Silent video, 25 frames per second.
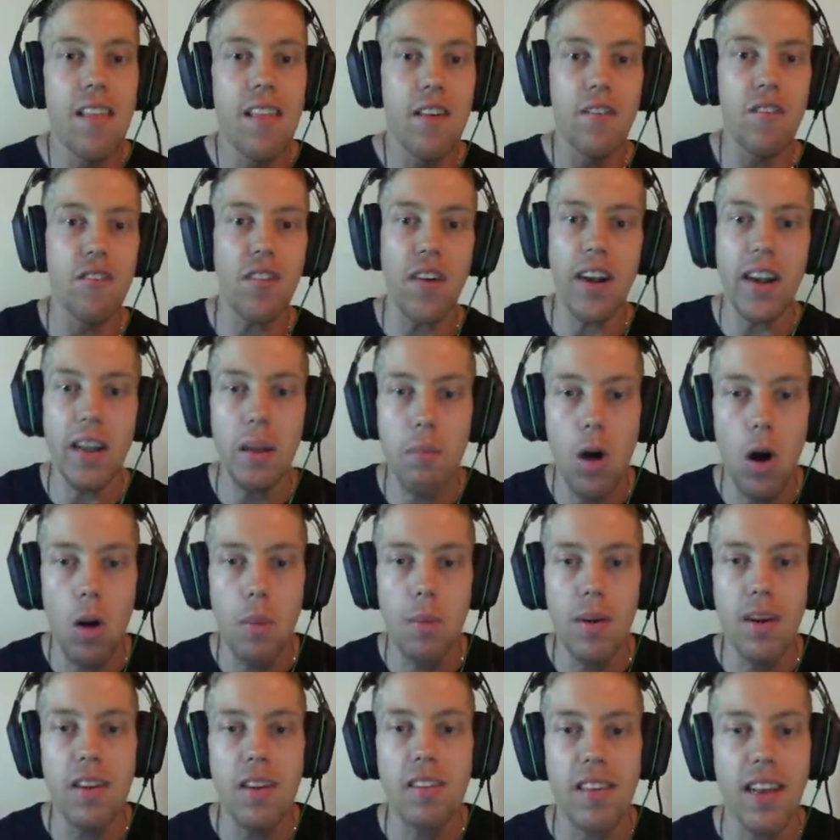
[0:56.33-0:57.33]
funny
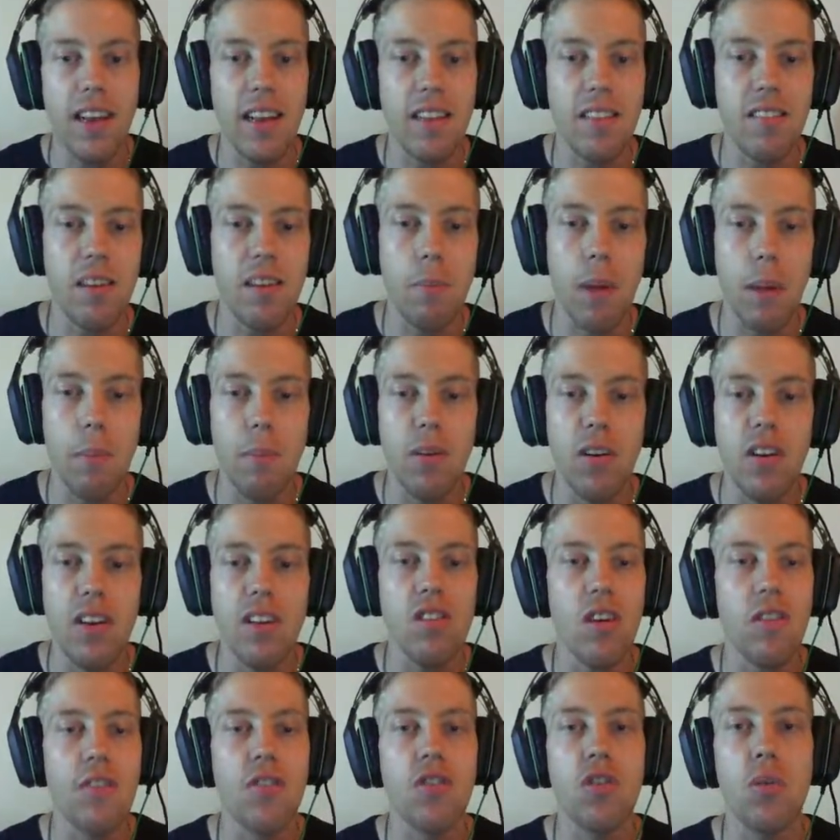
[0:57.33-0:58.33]
moments and some
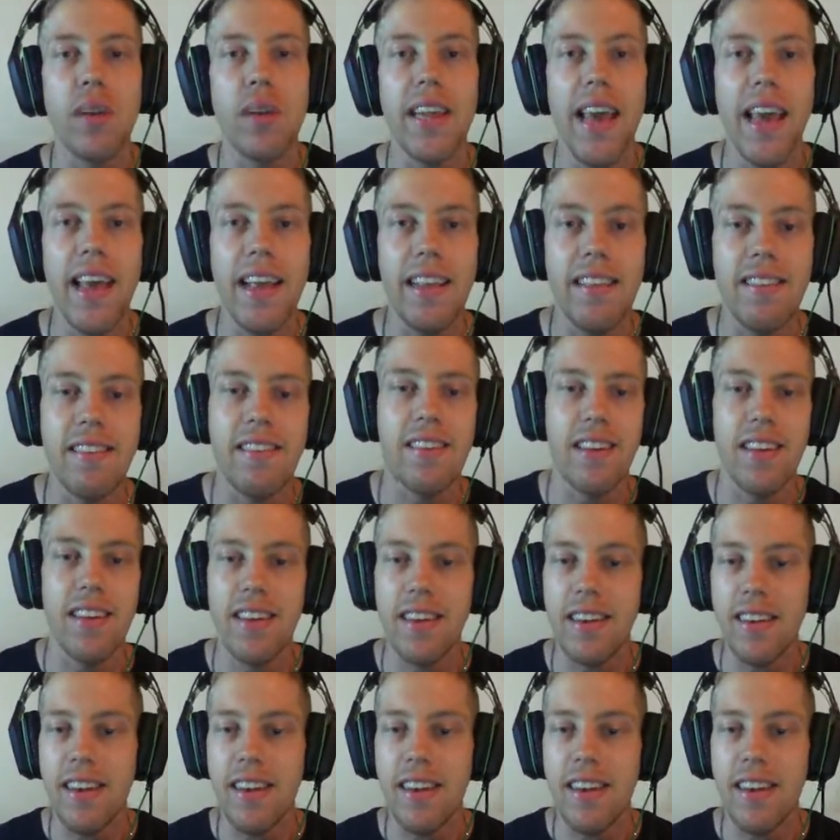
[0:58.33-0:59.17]
memories of 2018.